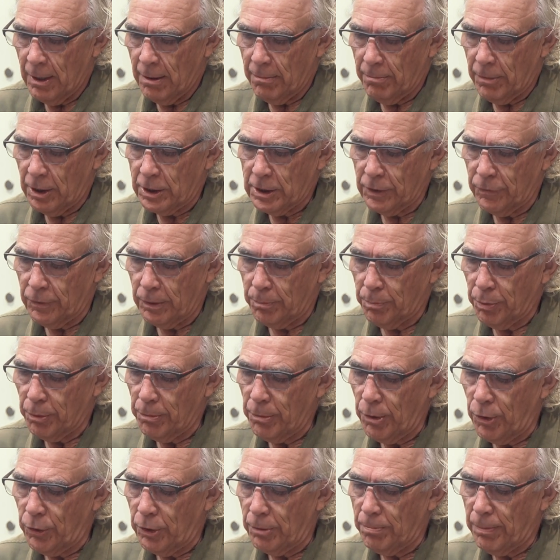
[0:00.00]
much of it
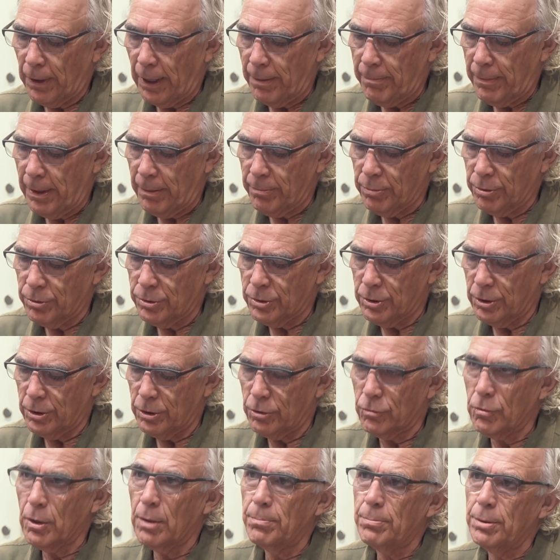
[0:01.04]
promoted by members of the
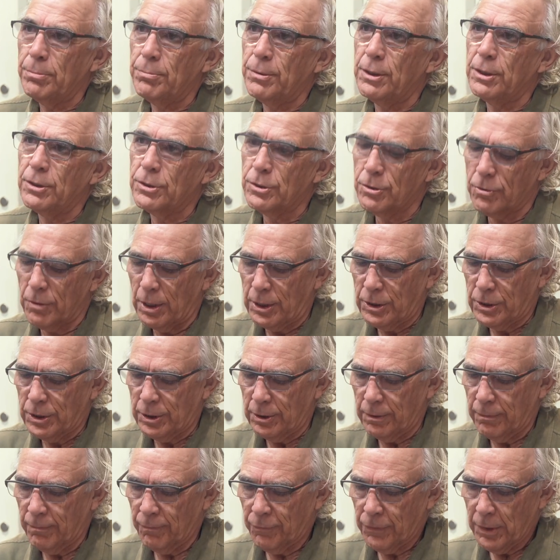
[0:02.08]
Trump
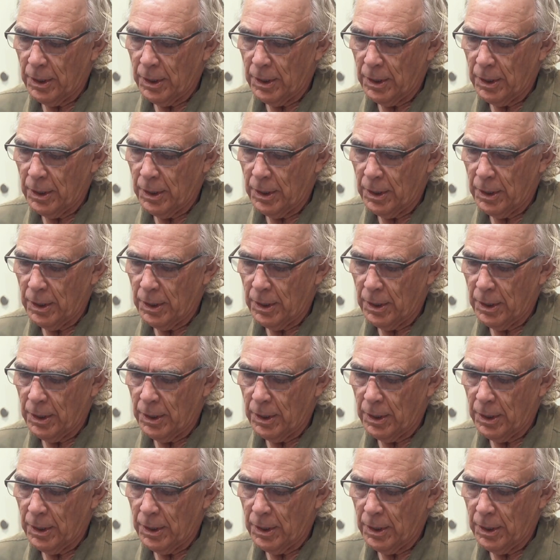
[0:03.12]
administration.